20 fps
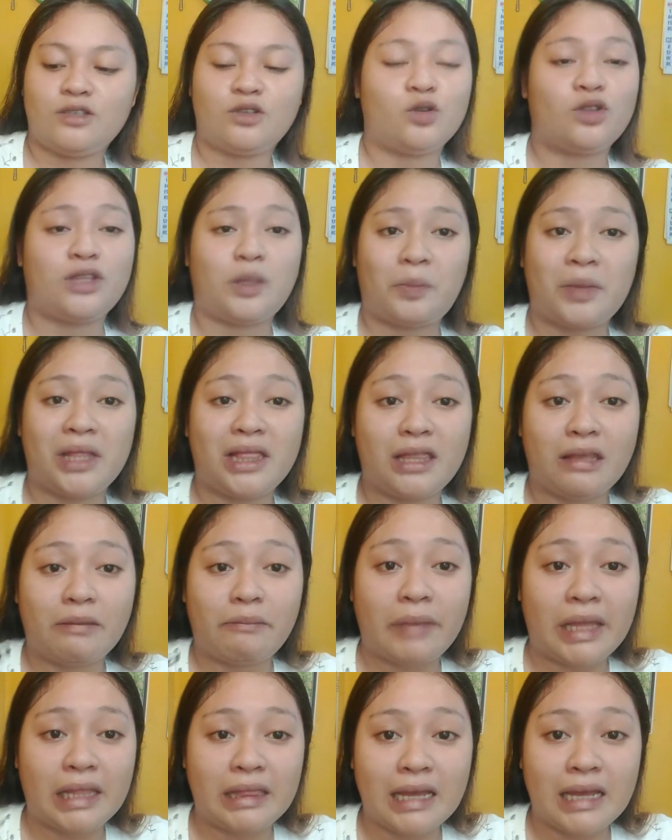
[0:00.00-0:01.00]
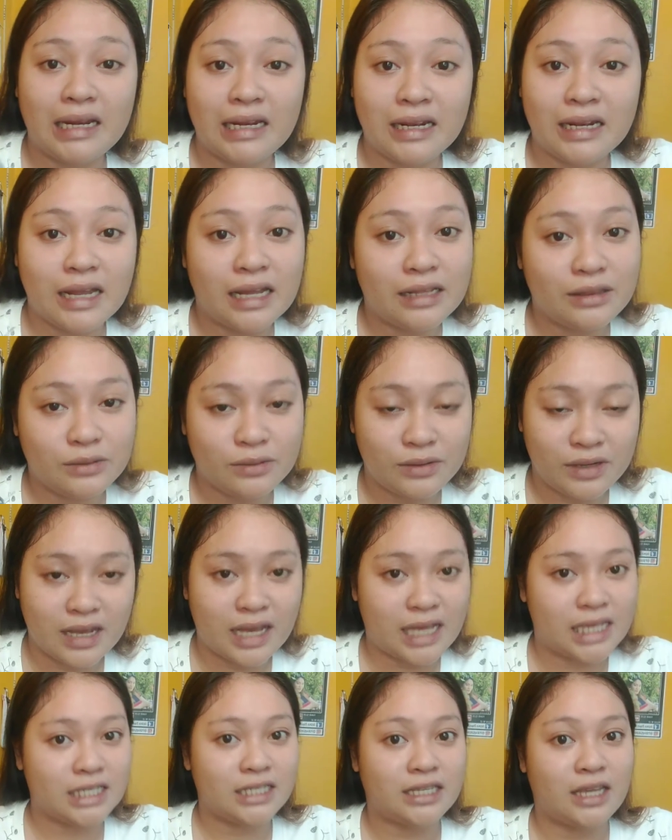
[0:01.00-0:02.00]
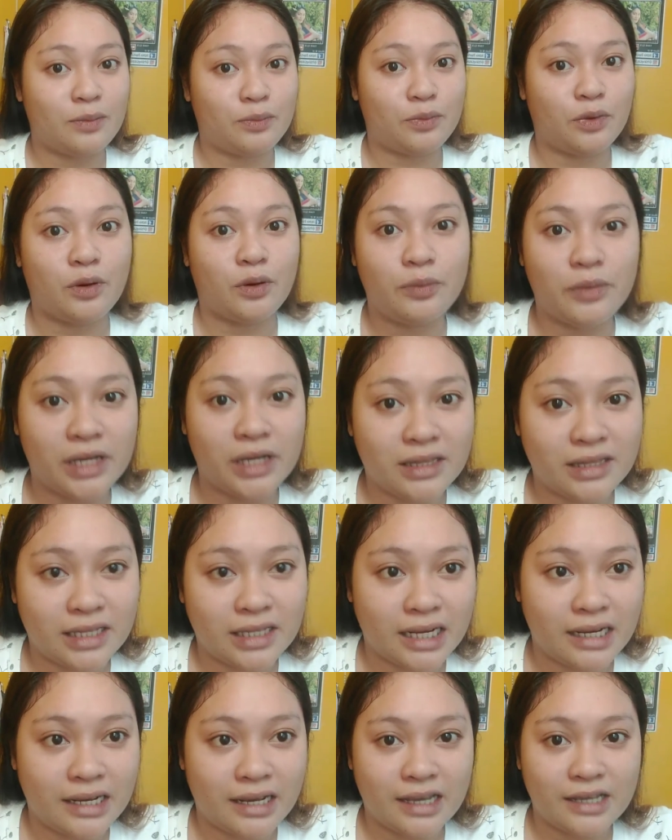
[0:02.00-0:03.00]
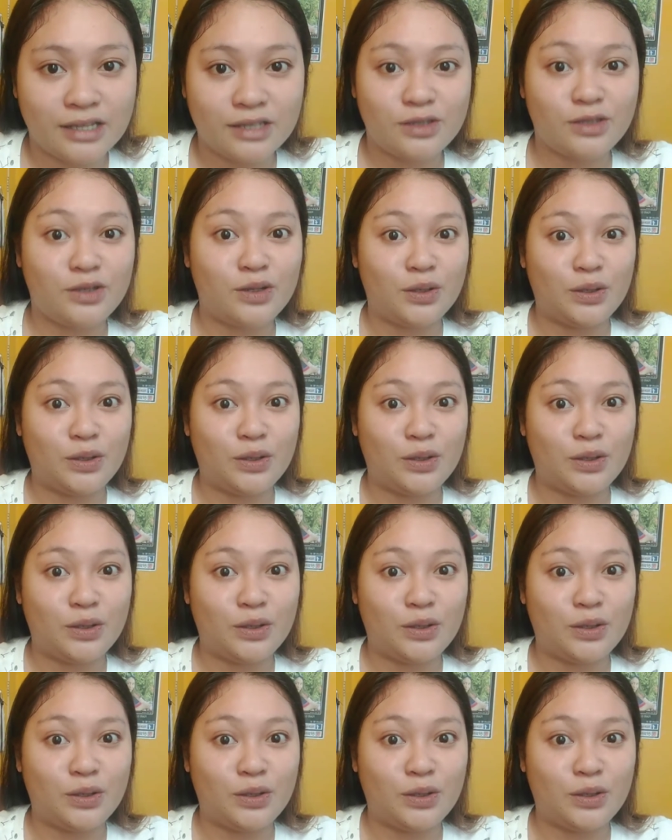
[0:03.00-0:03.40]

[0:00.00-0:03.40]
So, tipid-tipid na ni na to, guys. Kay pobre ta, guys.